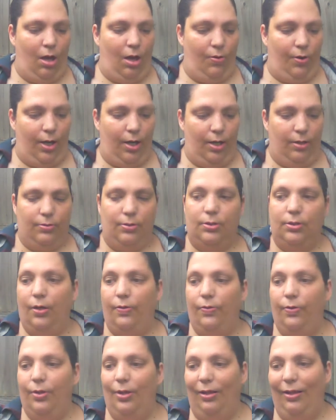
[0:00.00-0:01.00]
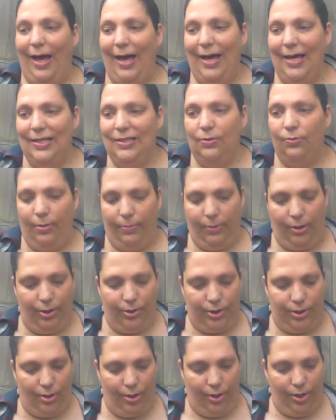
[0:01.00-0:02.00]
Okay, so the last one I'm going to
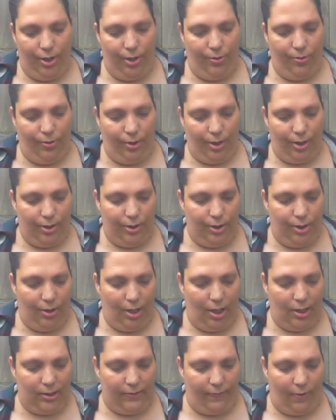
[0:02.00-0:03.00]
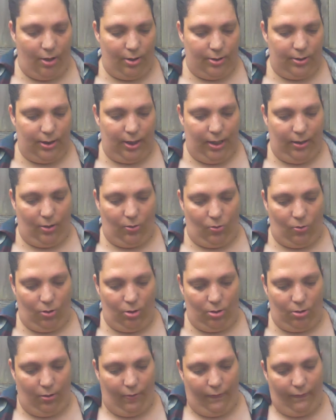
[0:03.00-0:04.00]
show you, because you guys have all seen the
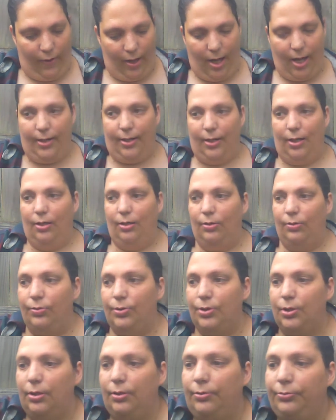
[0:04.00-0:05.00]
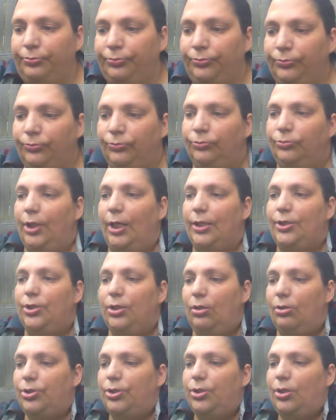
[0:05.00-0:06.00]
Oracle Echoes. Actually,
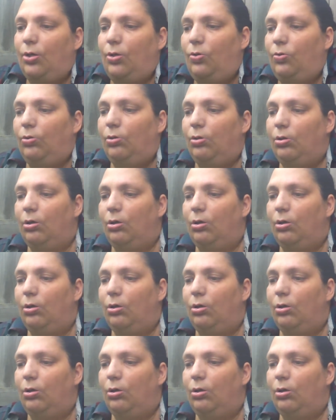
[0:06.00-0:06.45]
I'll show.